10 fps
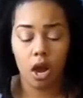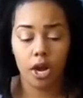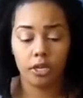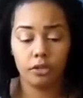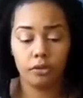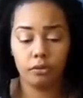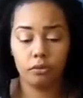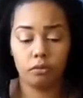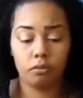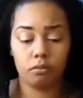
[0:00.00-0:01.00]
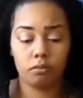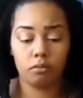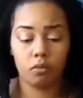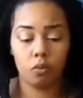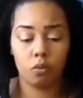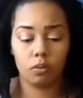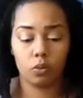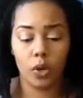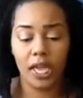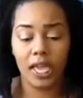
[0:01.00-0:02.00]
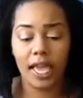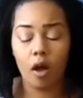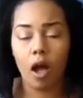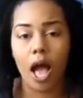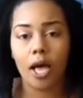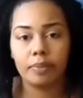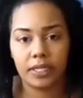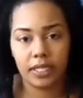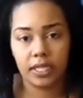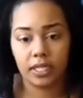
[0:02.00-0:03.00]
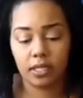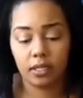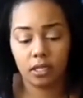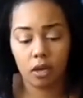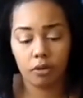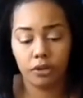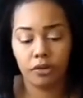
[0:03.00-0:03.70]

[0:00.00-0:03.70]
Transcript: Are you weighing out options so